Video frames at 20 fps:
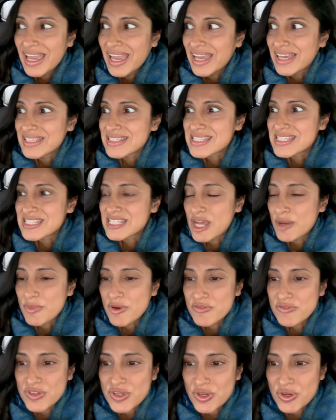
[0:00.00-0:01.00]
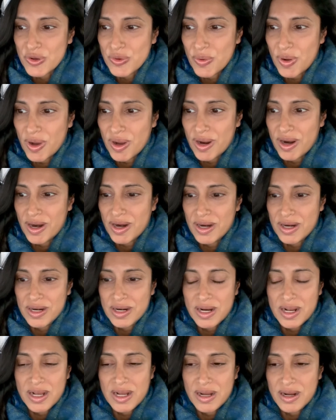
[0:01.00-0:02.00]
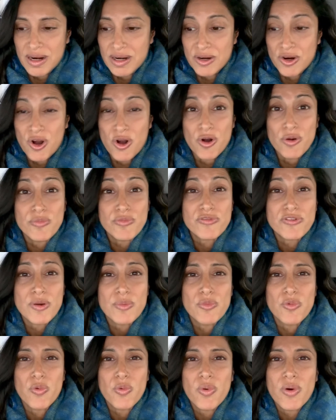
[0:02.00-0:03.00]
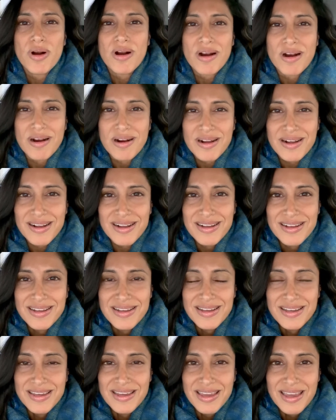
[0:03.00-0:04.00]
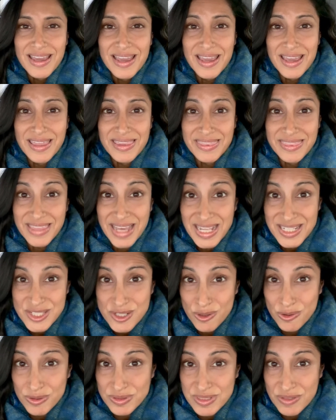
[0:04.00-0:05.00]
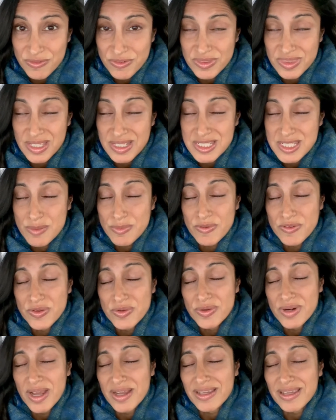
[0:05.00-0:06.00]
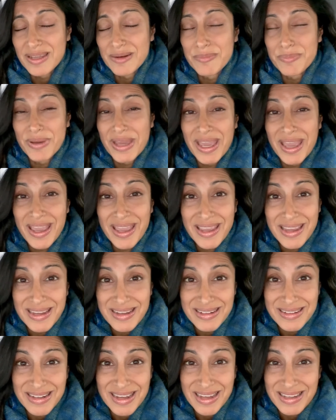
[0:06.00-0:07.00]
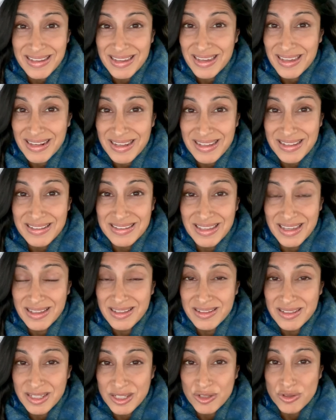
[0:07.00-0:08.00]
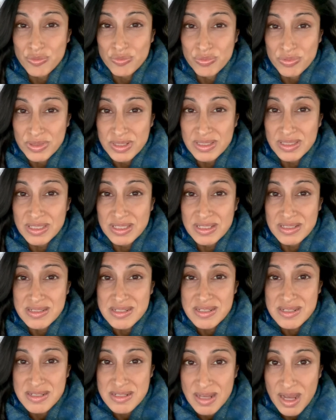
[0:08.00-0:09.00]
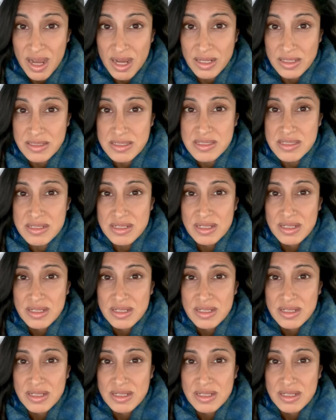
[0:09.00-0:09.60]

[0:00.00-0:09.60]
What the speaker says: Some of you are home from work and that's a whole different thing. Some of you are not getting paid. I get it. That like really sucks.